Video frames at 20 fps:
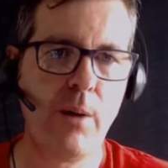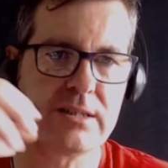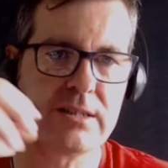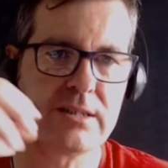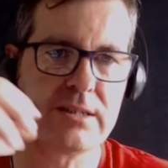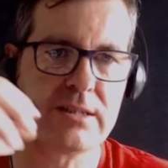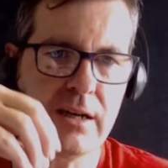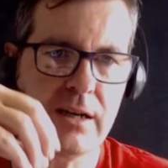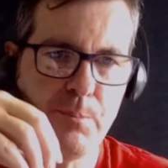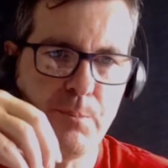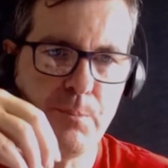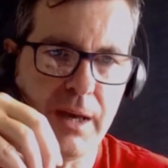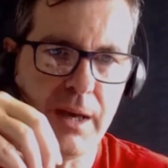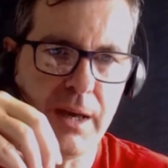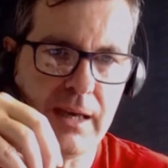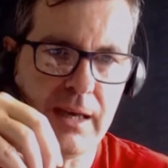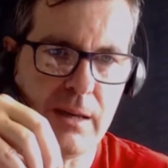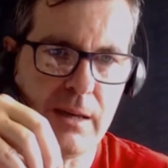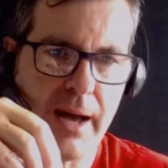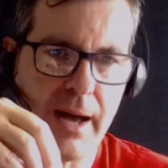And we start to
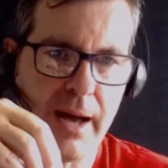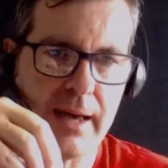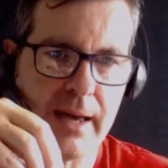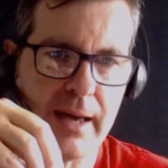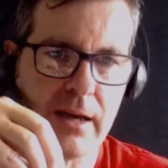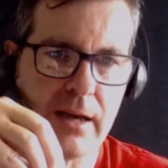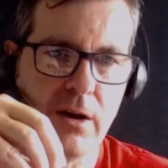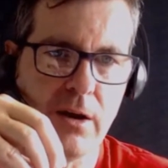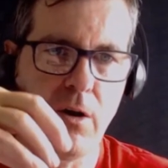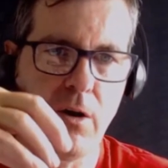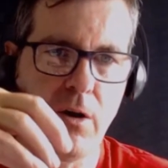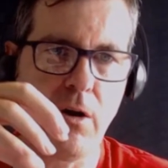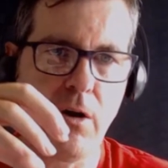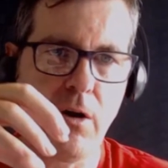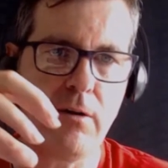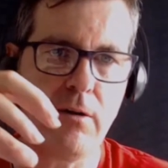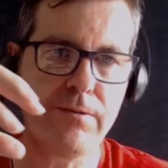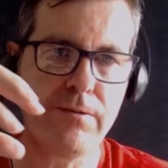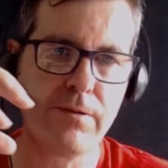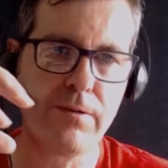piggyback
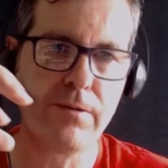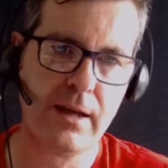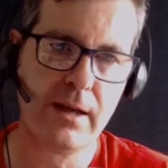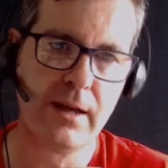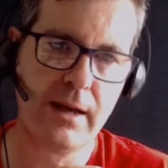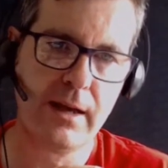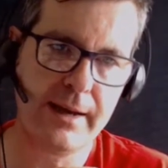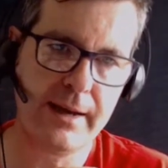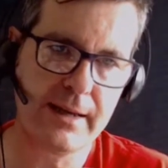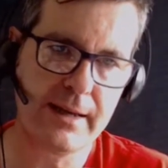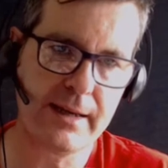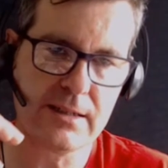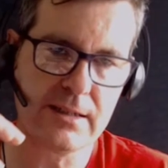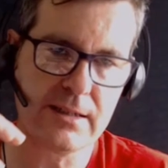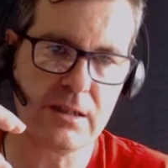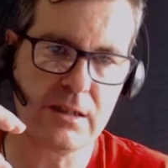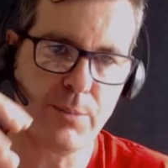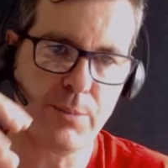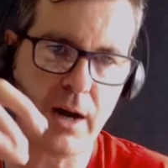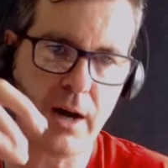off an
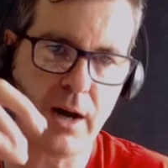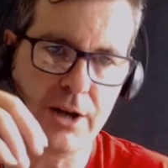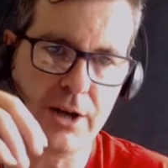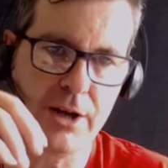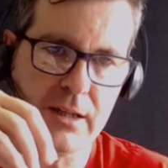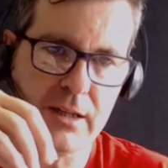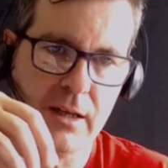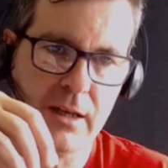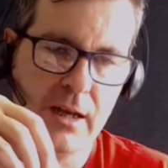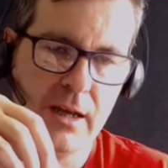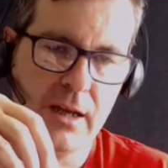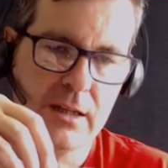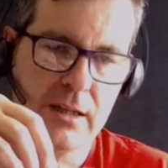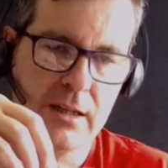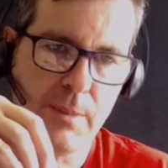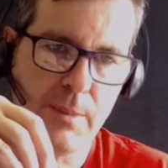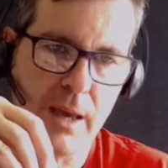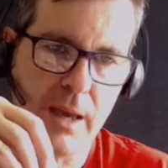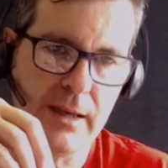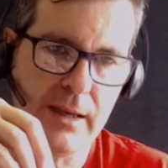existing project
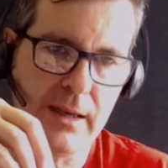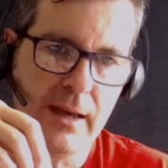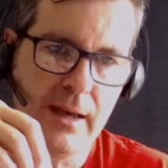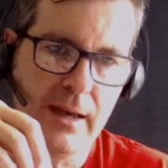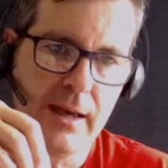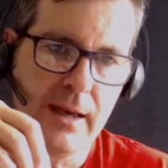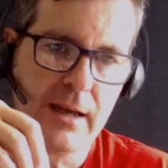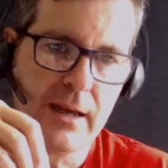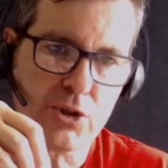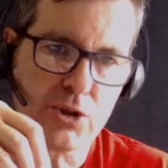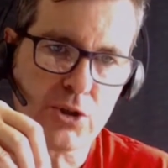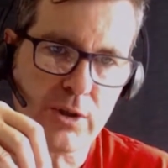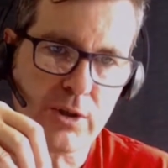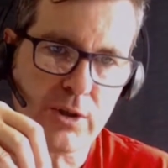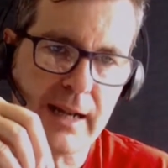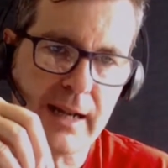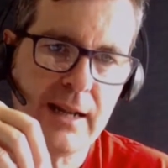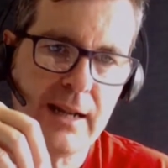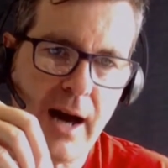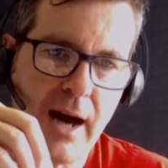to maybe
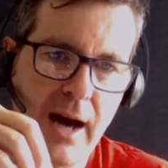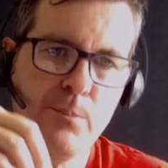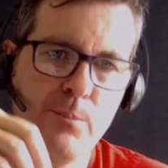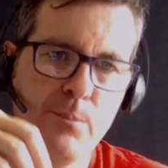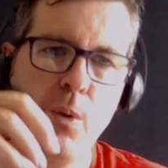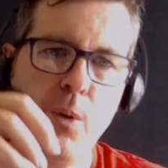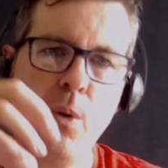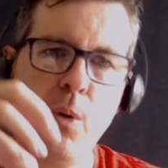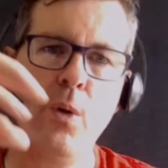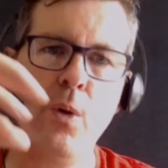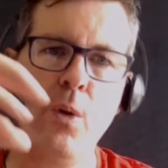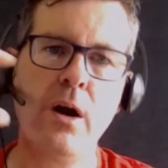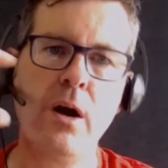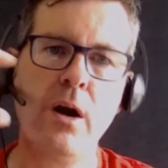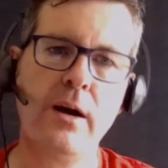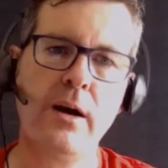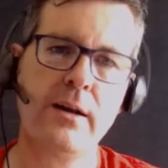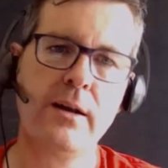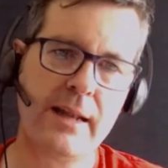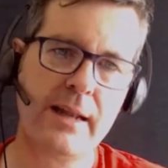create a lot
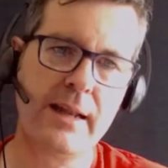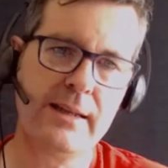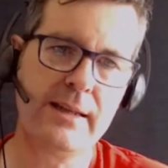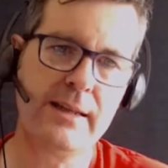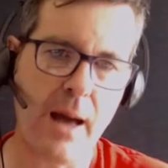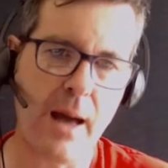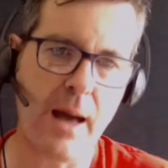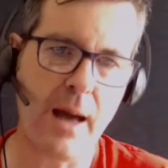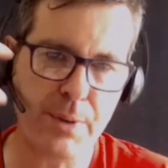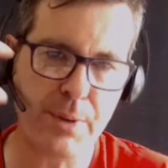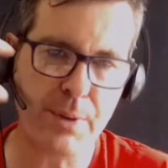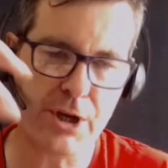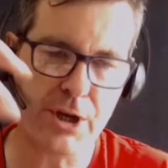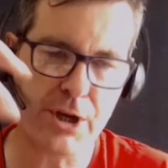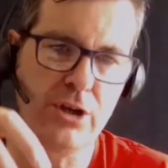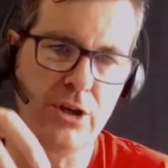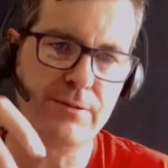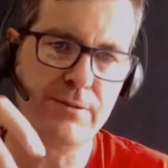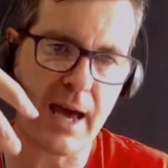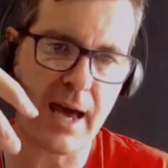more than the
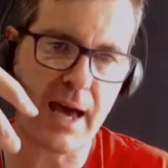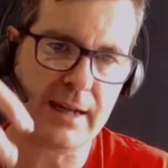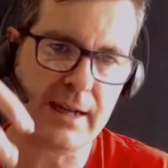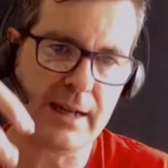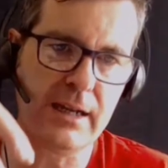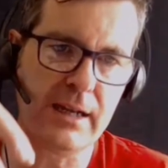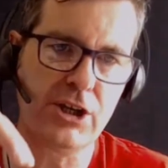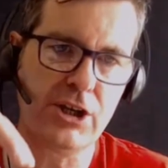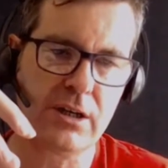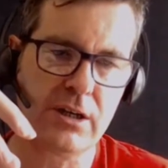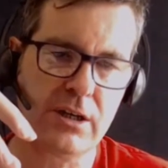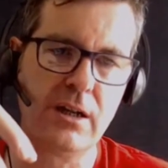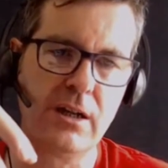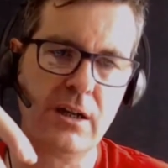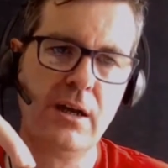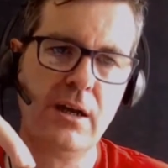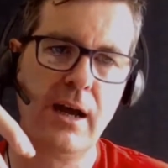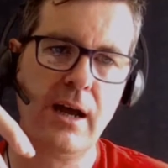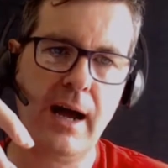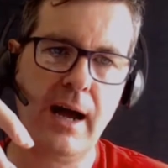ambition of that
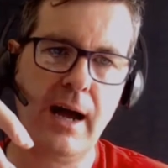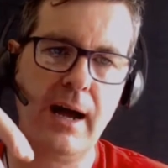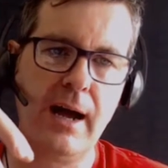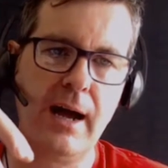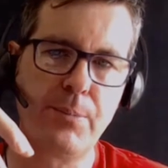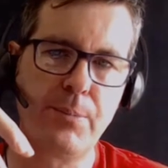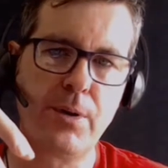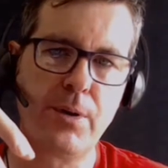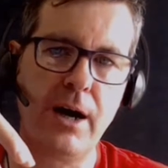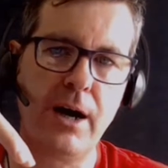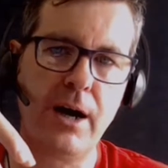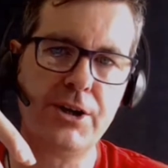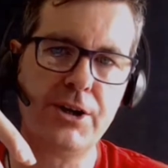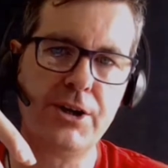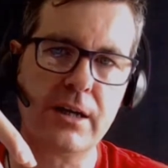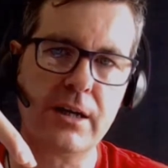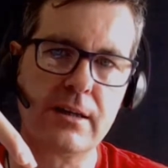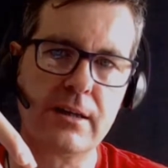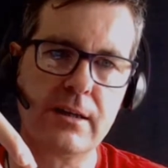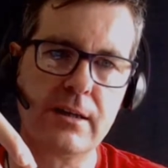initial
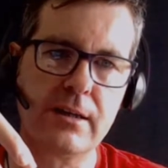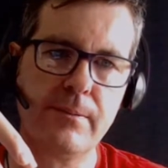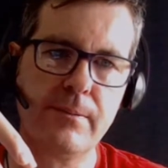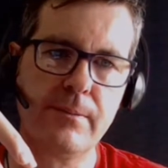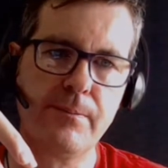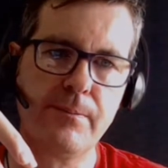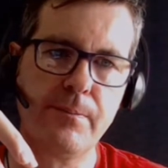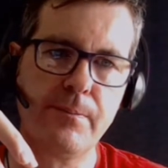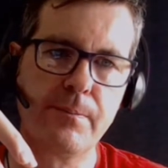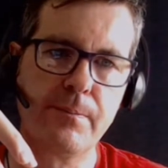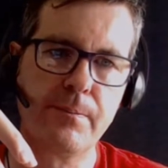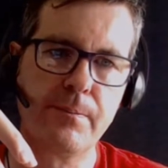project.